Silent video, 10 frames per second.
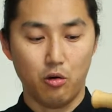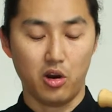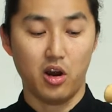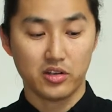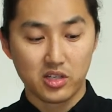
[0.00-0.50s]

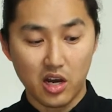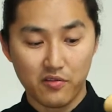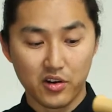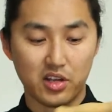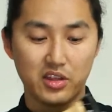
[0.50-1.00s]
or
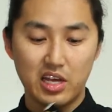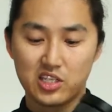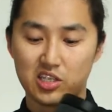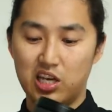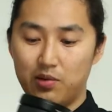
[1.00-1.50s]
uncovered, and
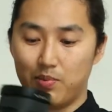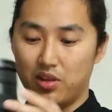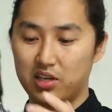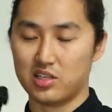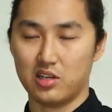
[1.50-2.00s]
that's to keep
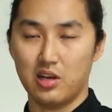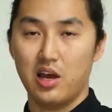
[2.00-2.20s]
this